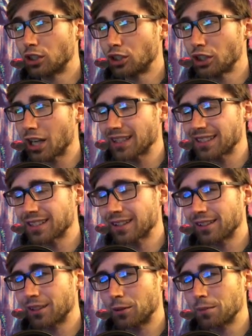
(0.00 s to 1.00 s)
just a
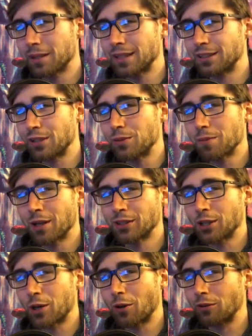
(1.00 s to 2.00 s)
little bit too
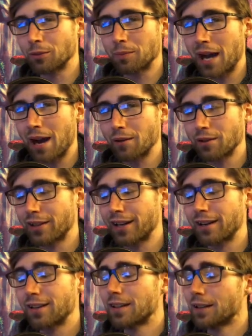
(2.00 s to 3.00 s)
much overpower there.